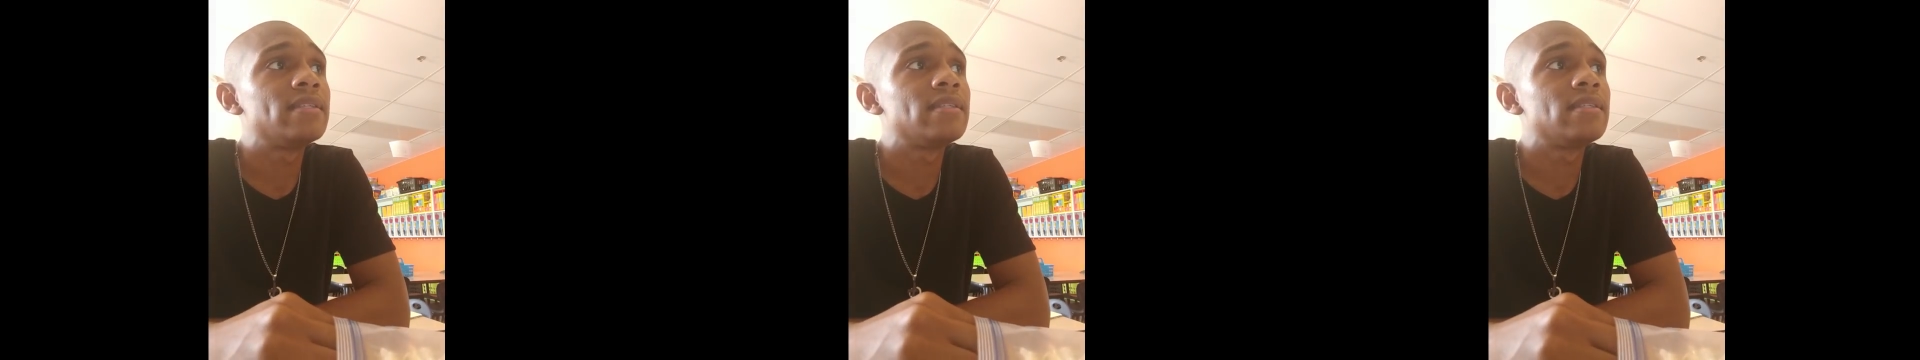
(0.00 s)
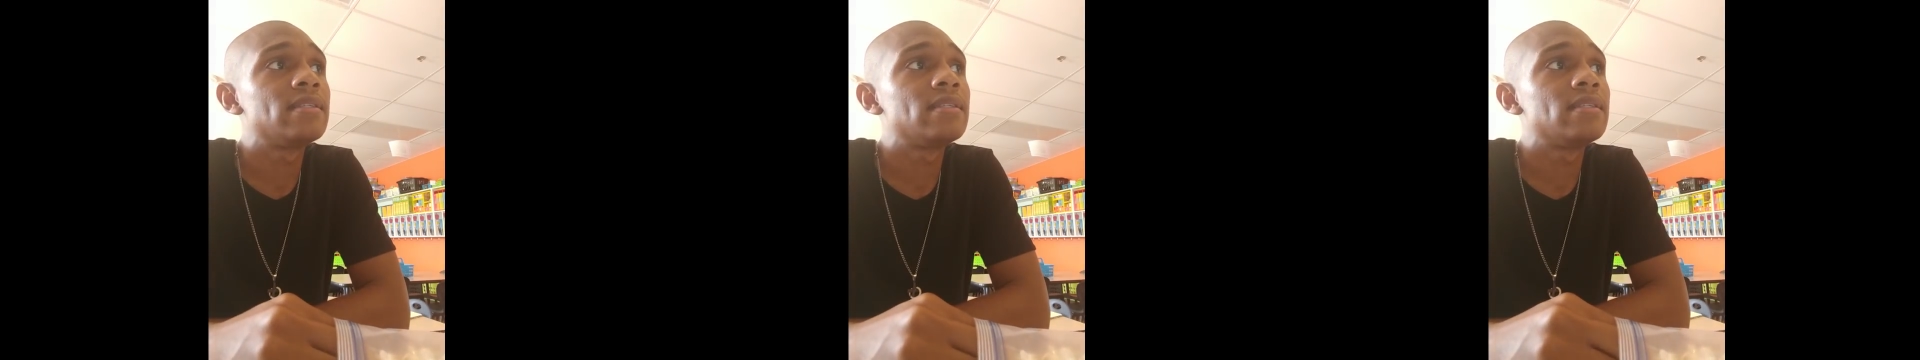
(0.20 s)

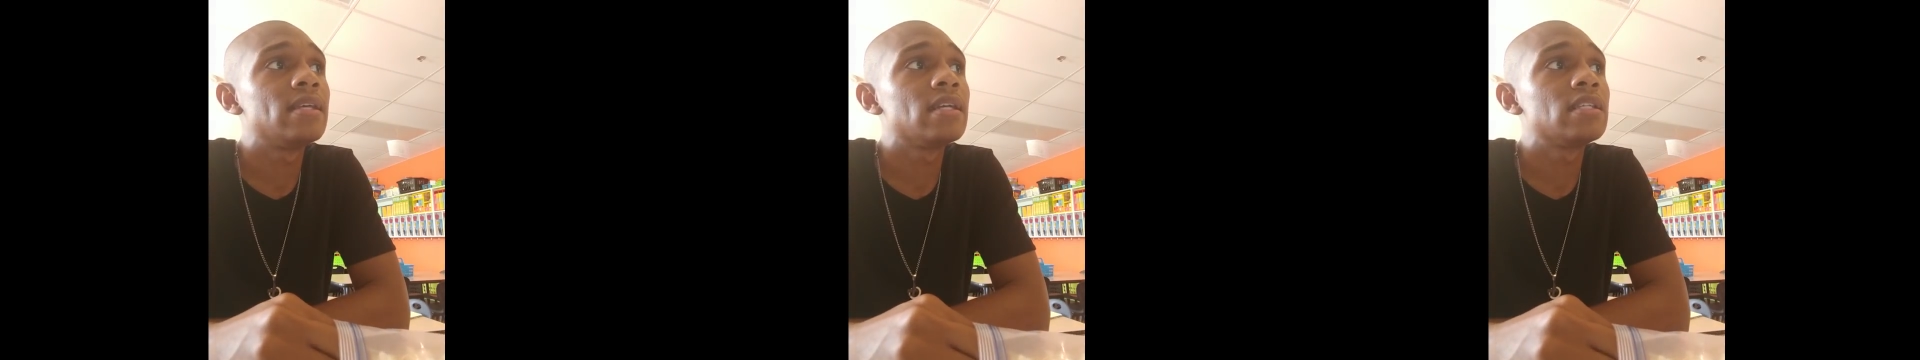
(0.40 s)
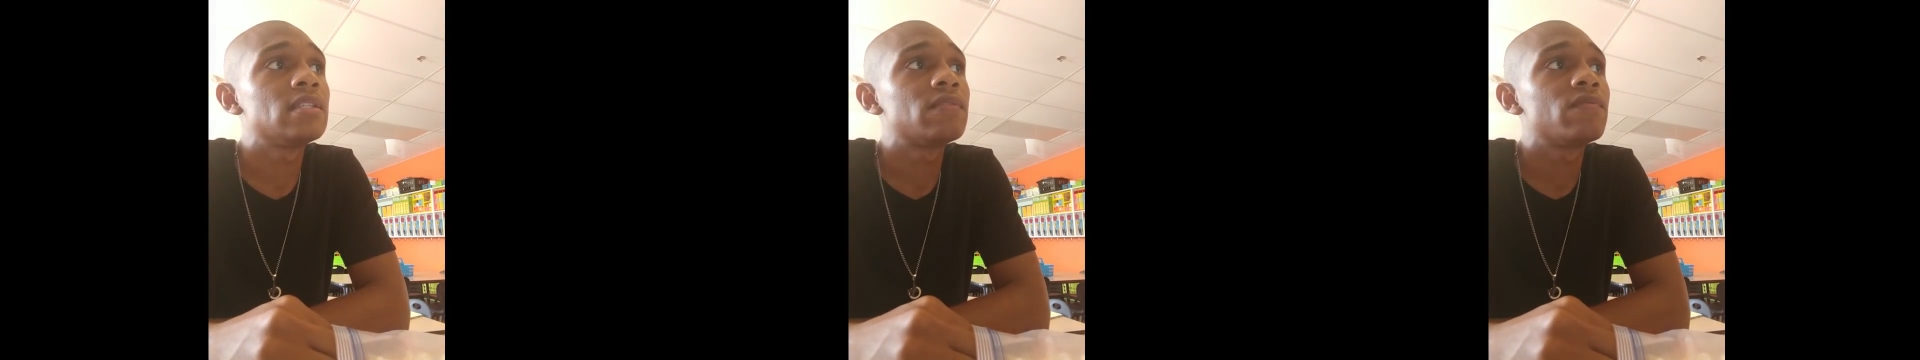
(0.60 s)

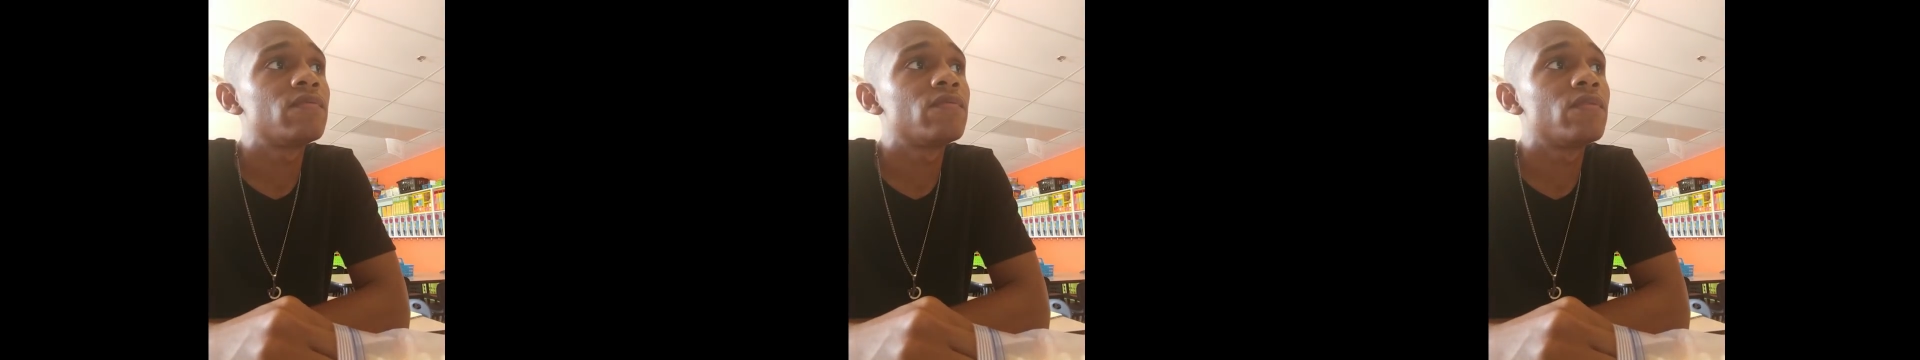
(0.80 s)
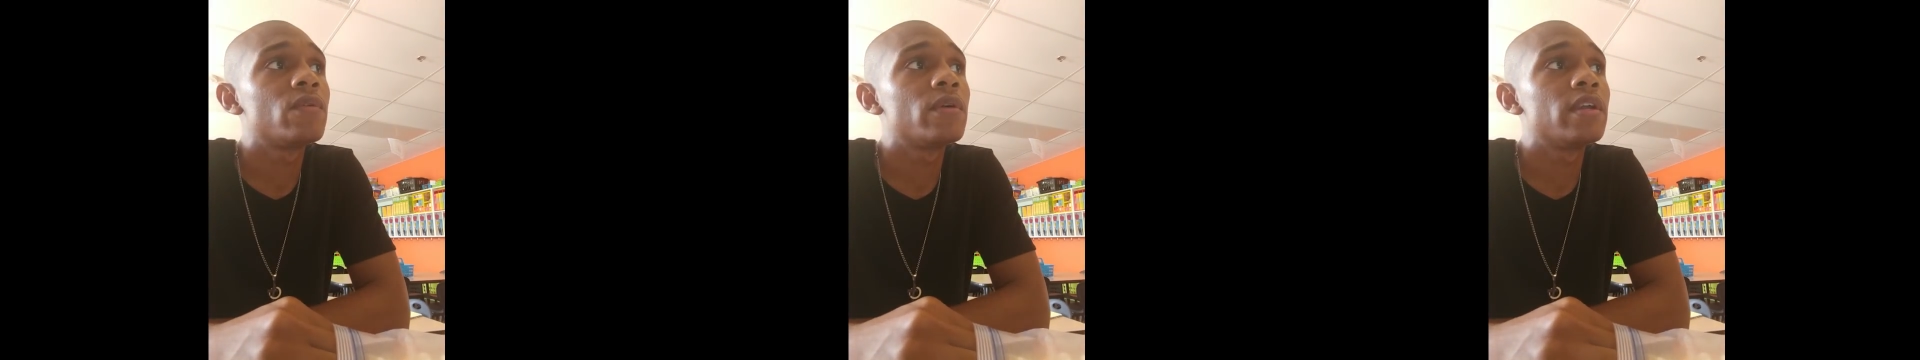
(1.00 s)

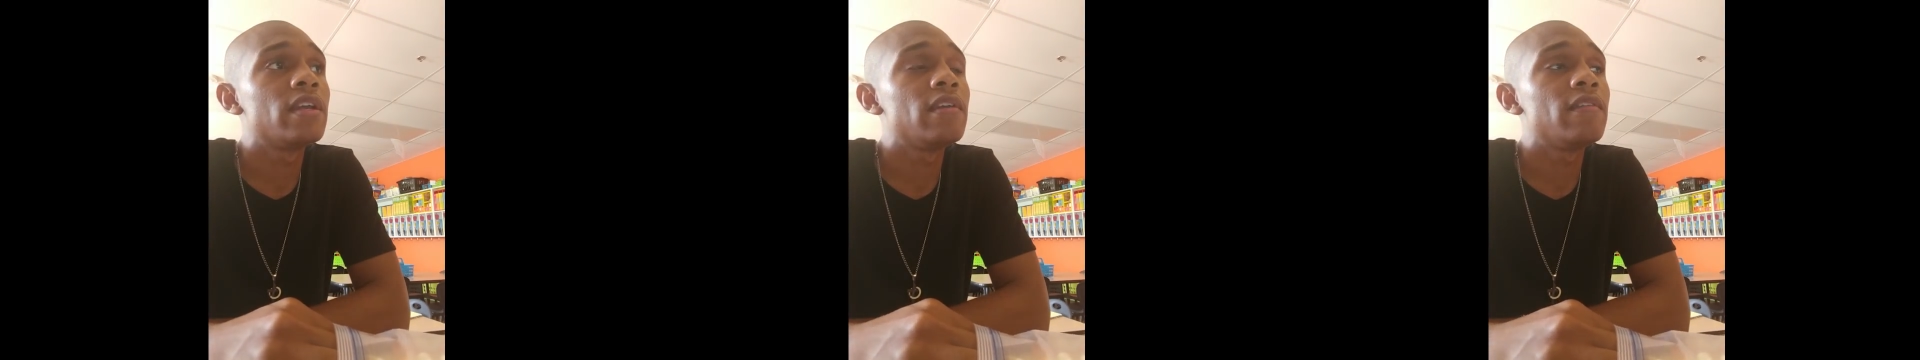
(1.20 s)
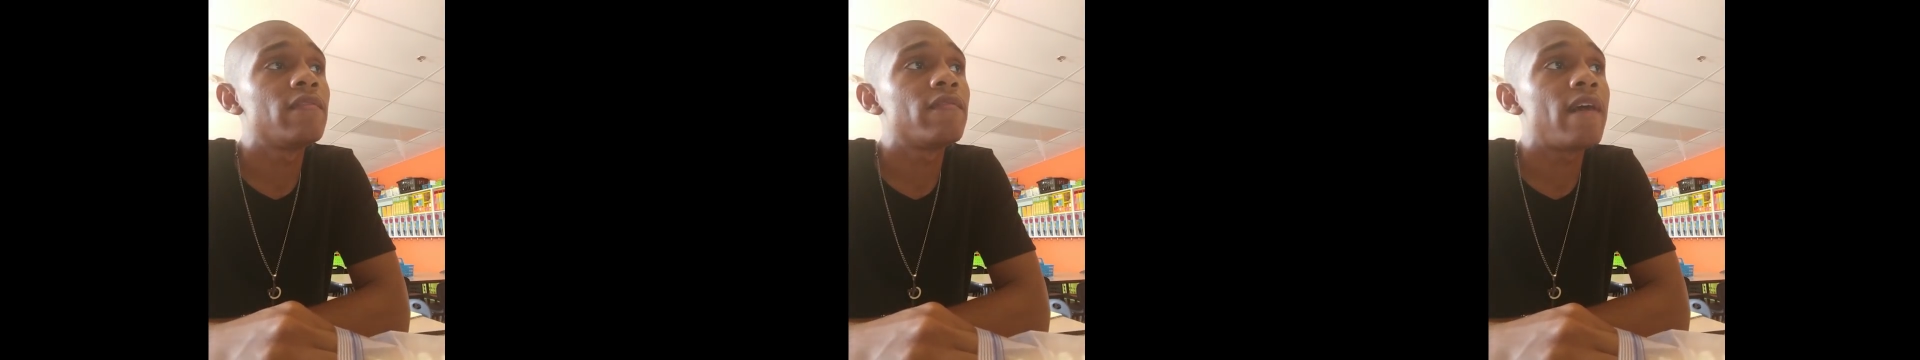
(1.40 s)

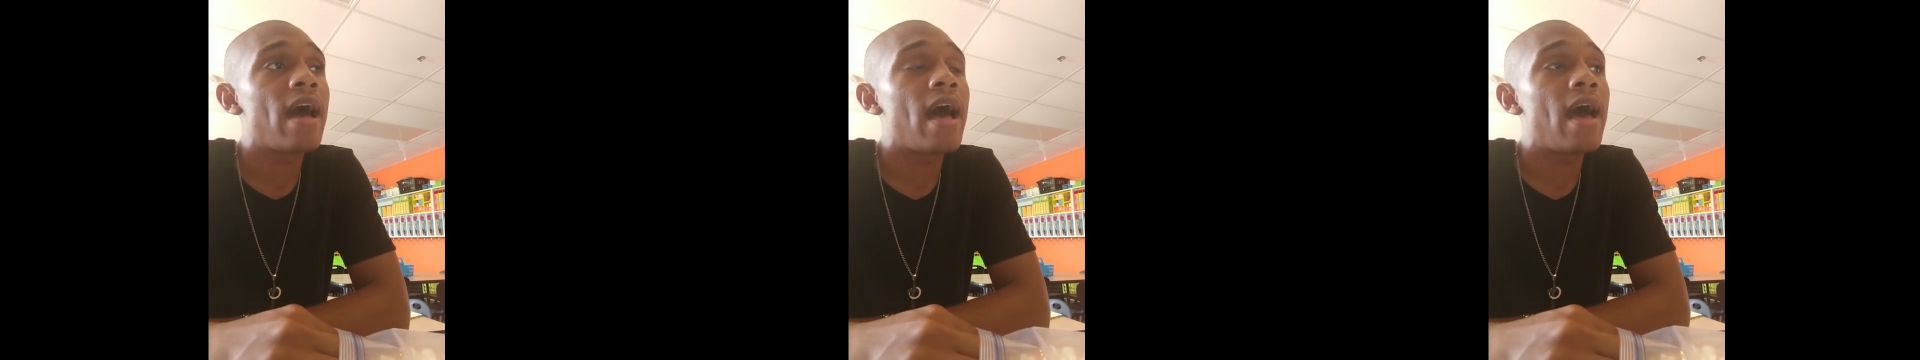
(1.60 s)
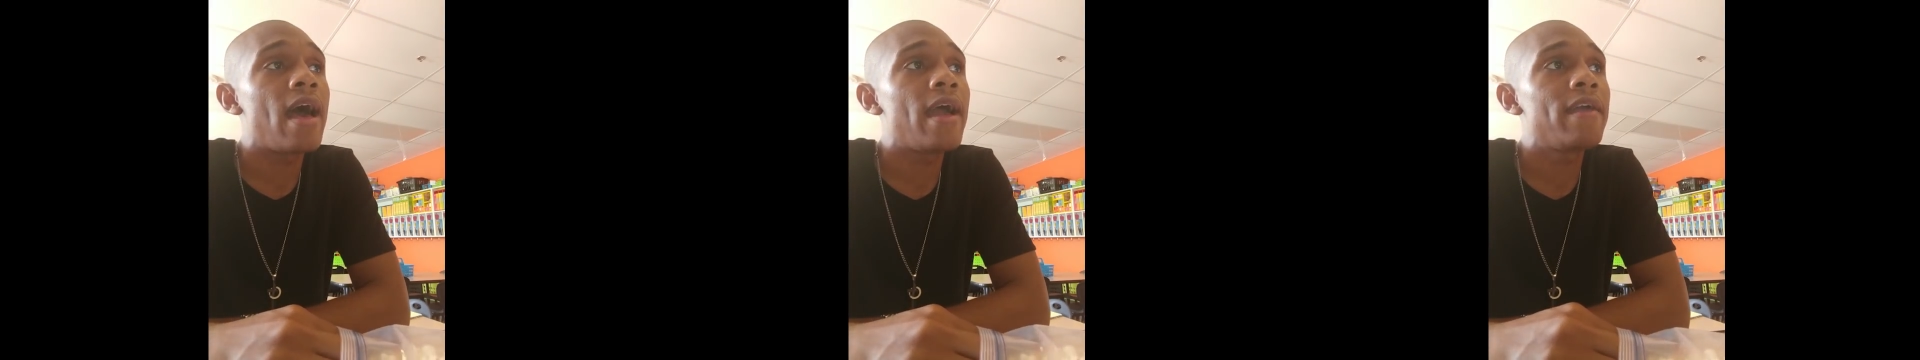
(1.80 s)

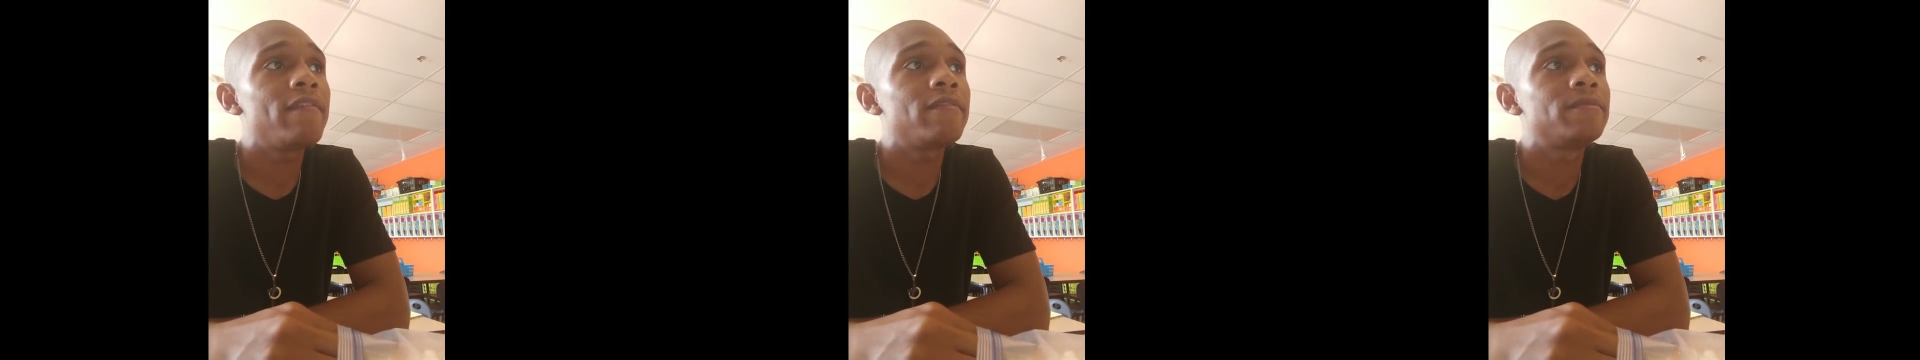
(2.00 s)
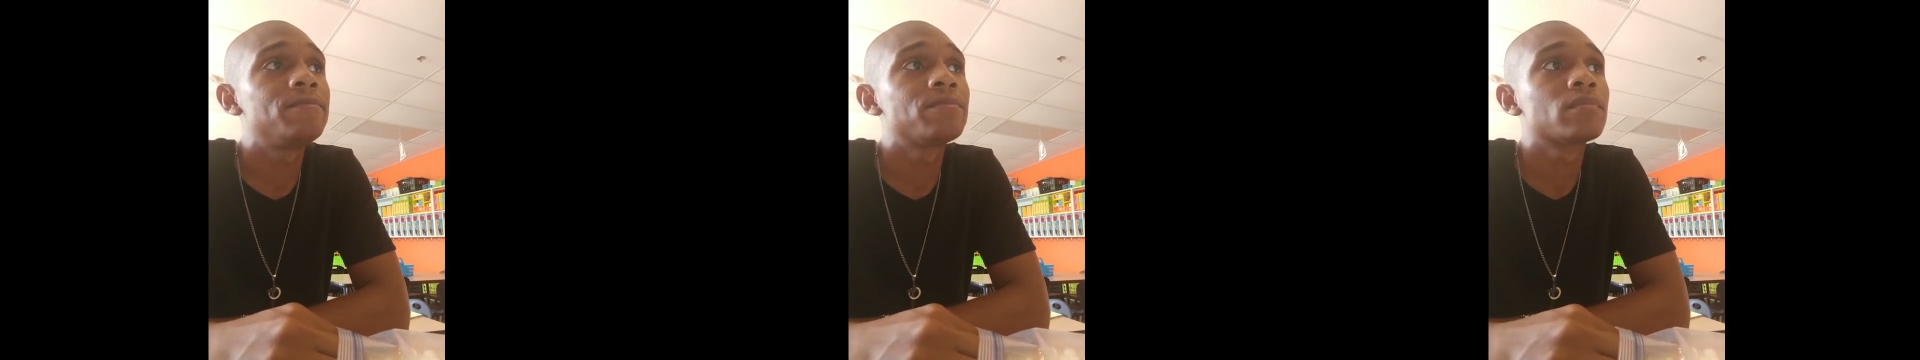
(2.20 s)

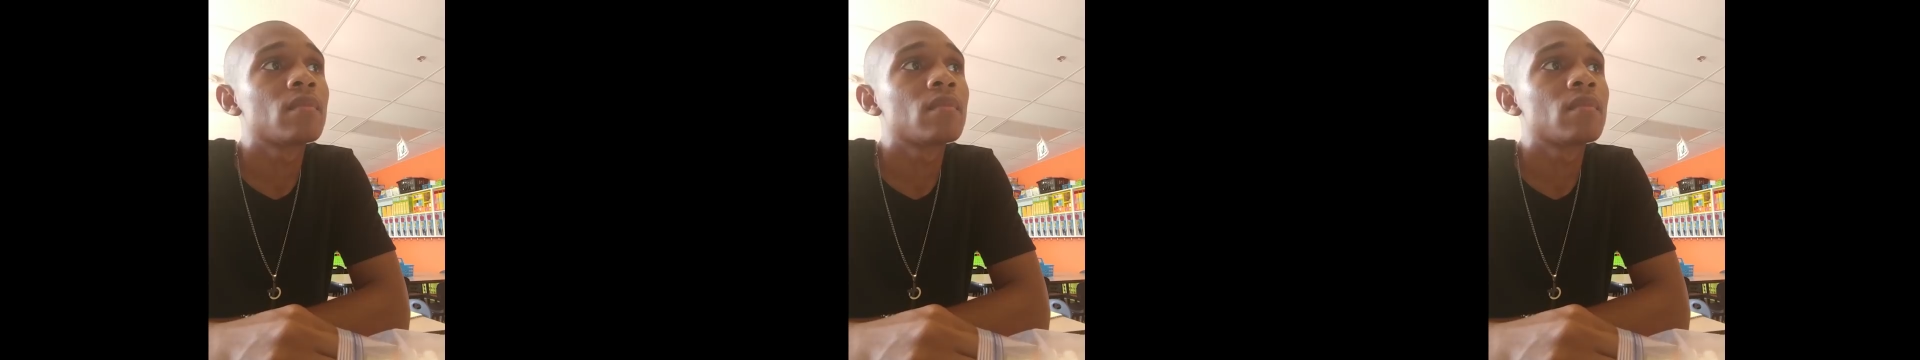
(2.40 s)
6:45.